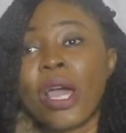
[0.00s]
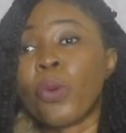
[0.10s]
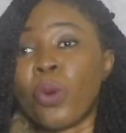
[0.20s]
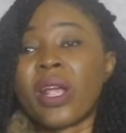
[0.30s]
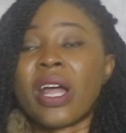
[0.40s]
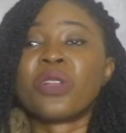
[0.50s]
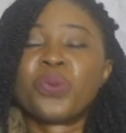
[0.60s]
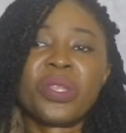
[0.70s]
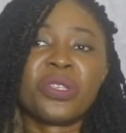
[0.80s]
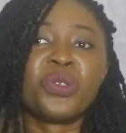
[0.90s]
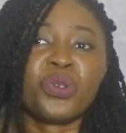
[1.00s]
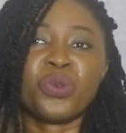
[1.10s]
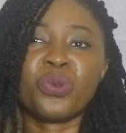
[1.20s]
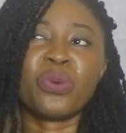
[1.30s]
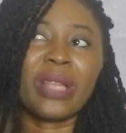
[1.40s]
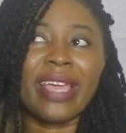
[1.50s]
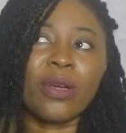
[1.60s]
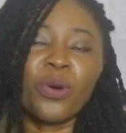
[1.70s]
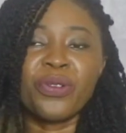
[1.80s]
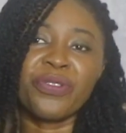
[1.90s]
work out with this two, like
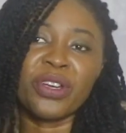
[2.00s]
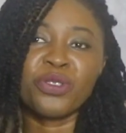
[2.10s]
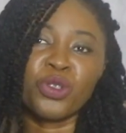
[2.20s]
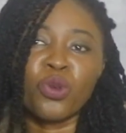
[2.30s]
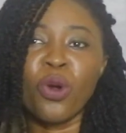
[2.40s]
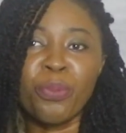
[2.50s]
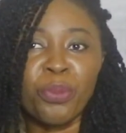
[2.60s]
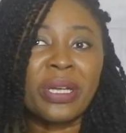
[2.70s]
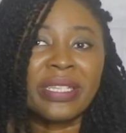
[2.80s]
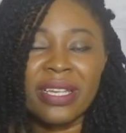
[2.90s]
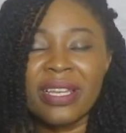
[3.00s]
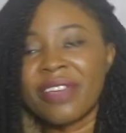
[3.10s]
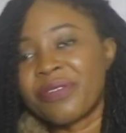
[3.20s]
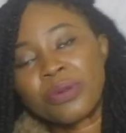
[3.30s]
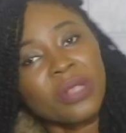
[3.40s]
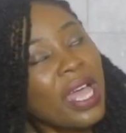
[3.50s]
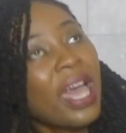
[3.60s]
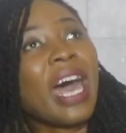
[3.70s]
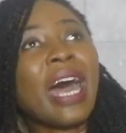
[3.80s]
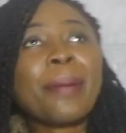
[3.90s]
on a very strong bonding level.
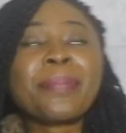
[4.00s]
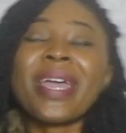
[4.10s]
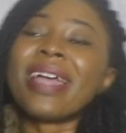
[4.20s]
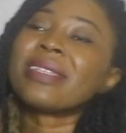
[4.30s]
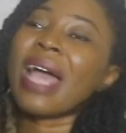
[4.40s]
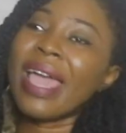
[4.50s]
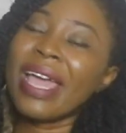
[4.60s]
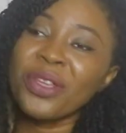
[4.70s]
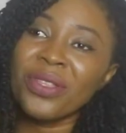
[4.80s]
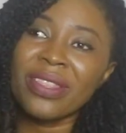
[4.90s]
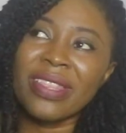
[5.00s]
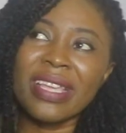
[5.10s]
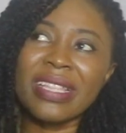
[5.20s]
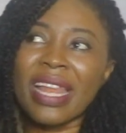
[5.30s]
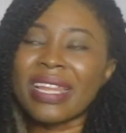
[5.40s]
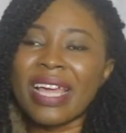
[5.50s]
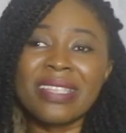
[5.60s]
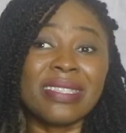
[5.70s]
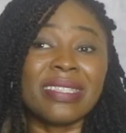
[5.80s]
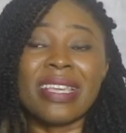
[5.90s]
Um, guys, any other thing that I'd like
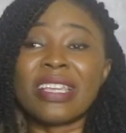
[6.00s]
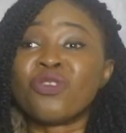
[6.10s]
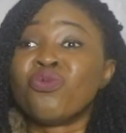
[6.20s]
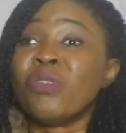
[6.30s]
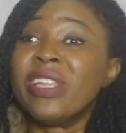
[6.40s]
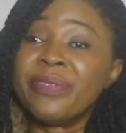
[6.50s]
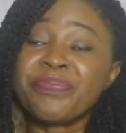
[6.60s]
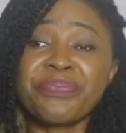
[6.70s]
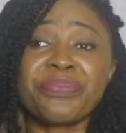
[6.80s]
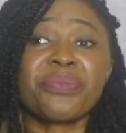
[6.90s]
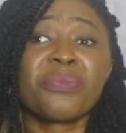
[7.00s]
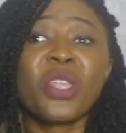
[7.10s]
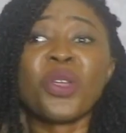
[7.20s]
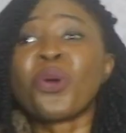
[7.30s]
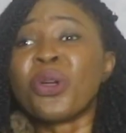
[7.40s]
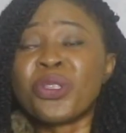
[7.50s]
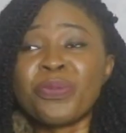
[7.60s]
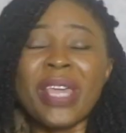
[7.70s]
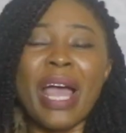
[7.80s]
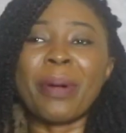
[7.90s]
to say is really going to
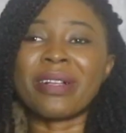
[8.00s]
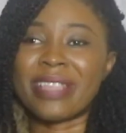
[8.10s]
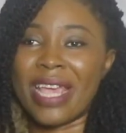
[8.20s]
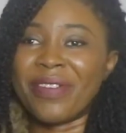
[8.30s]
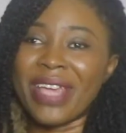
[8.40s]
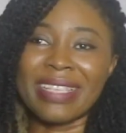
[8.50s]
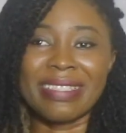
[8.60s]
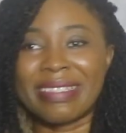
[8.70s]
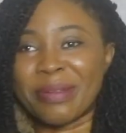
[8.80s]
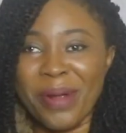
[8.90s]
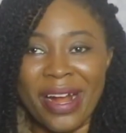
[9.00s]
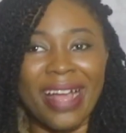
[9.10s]
be about Terry and Sister Mara.